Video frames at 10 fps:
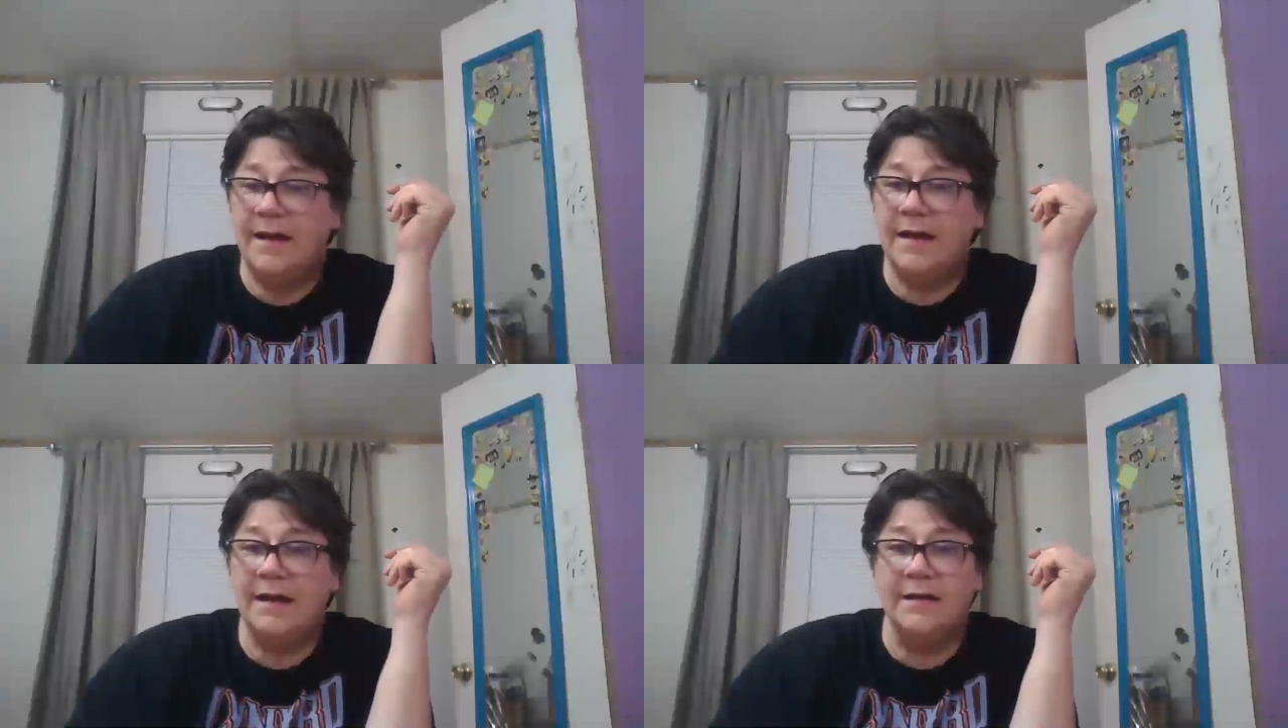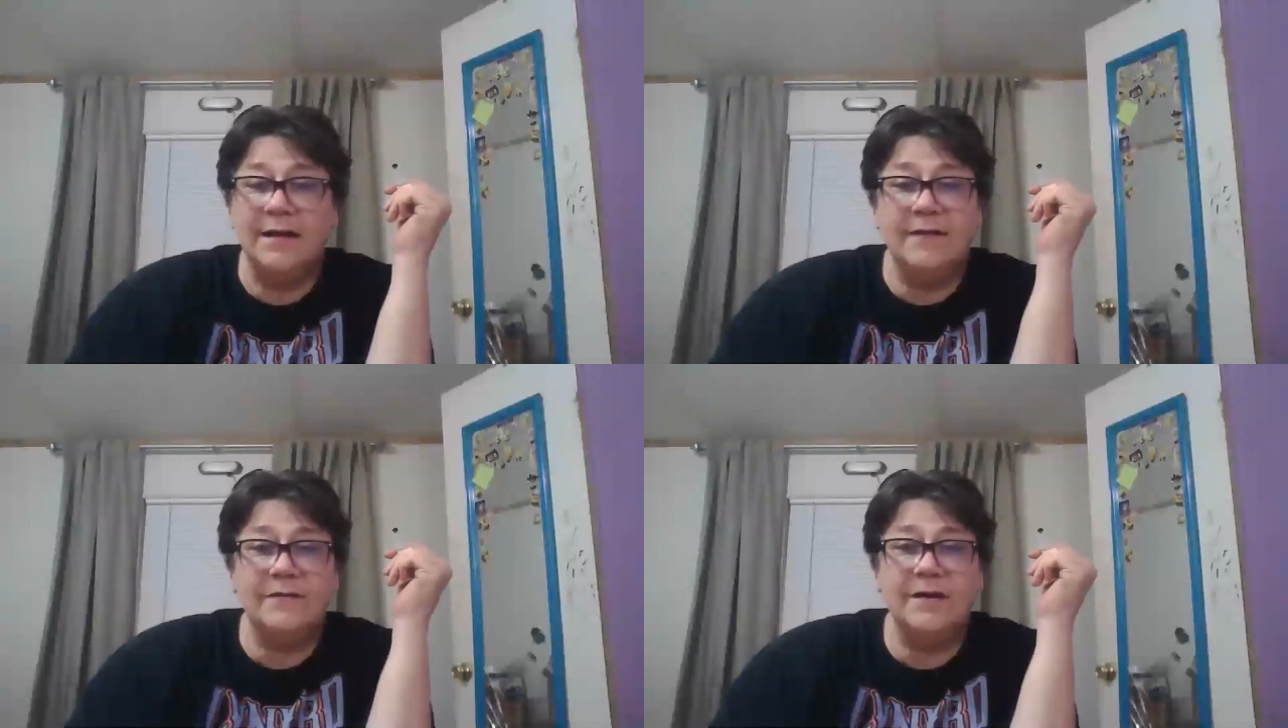And I
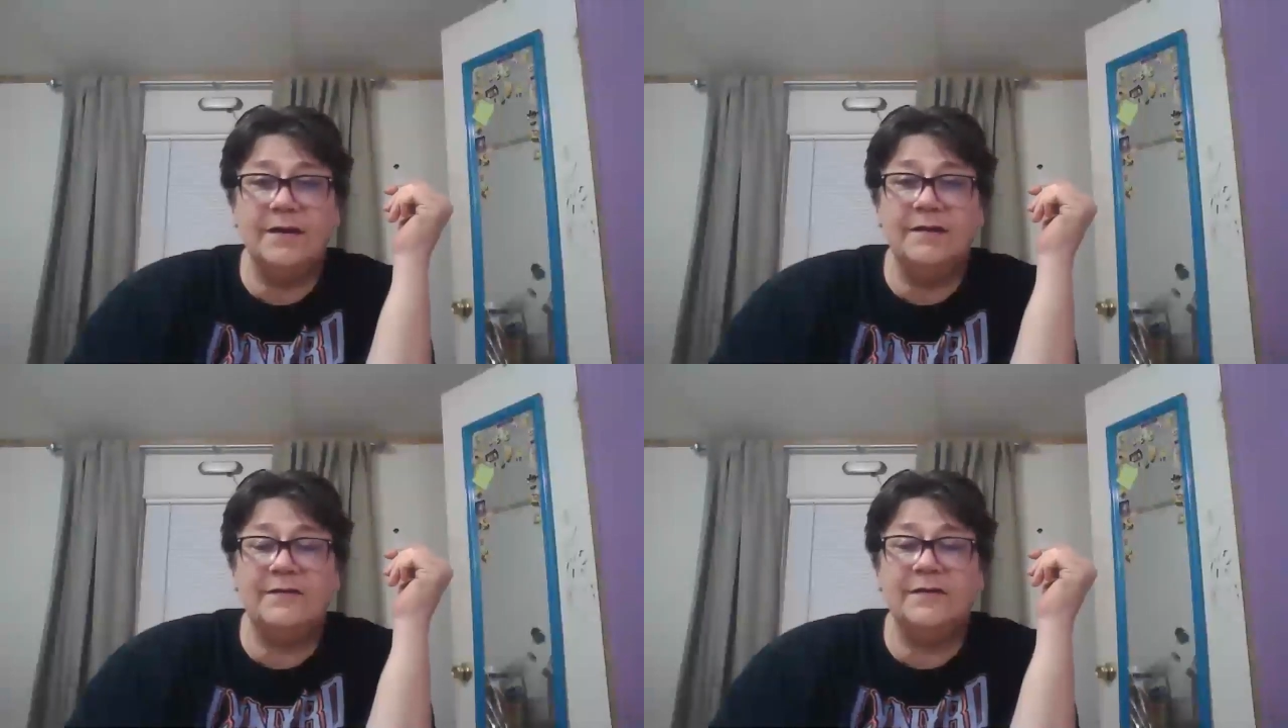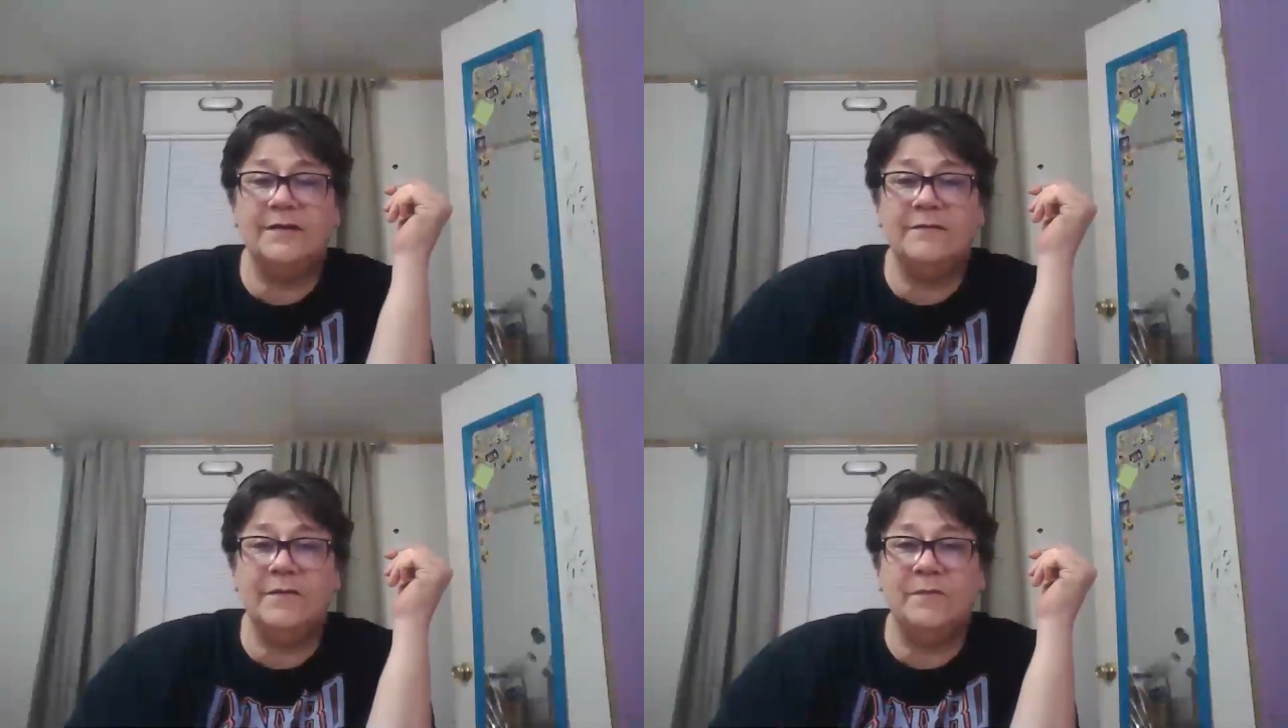love you, each
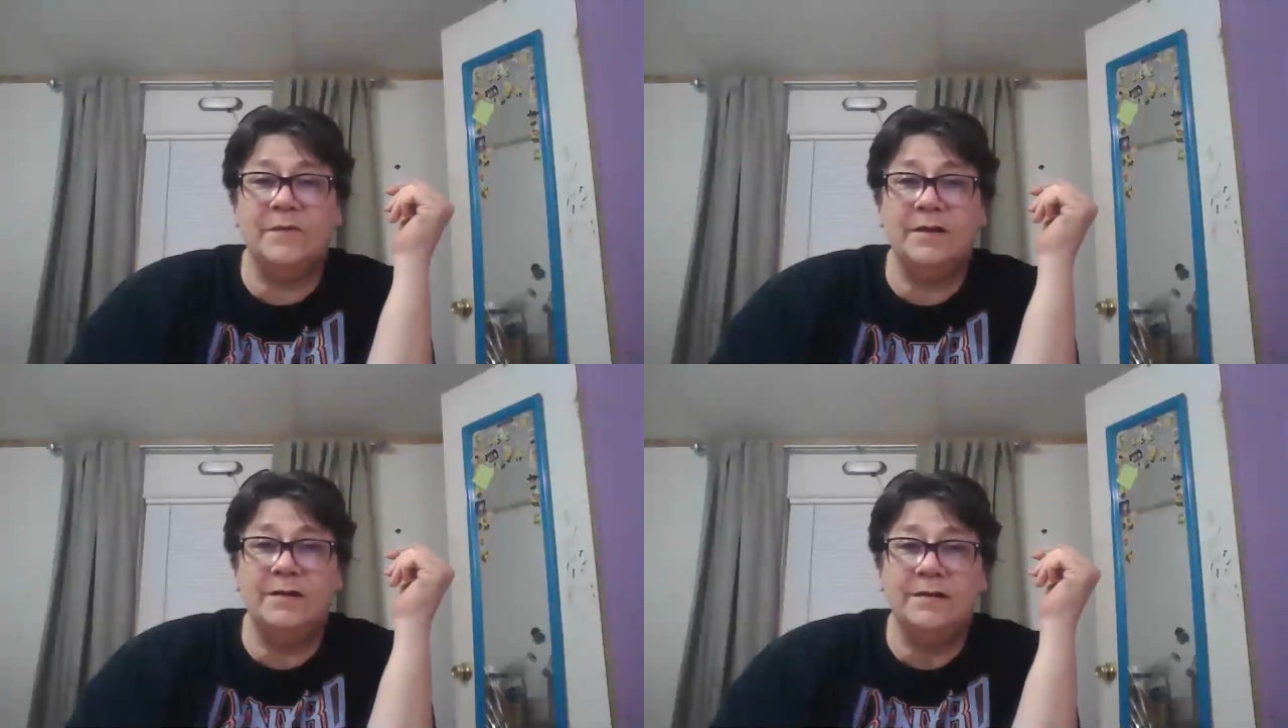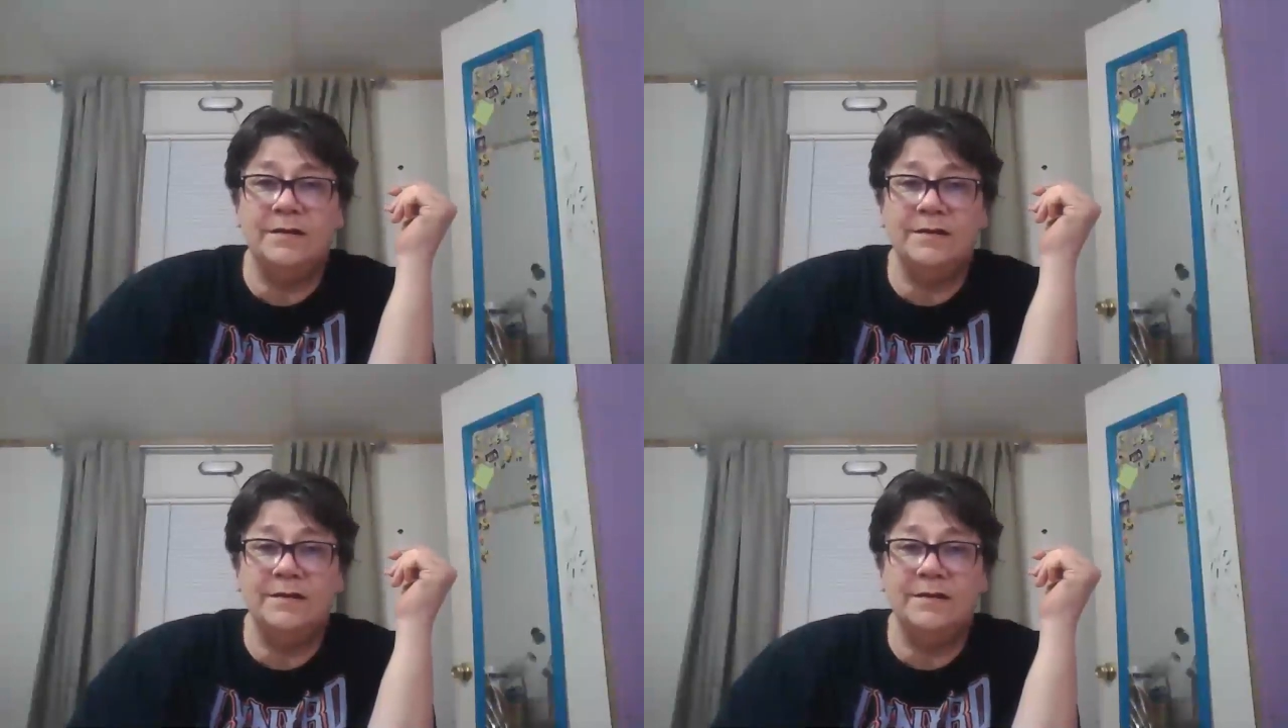and every one.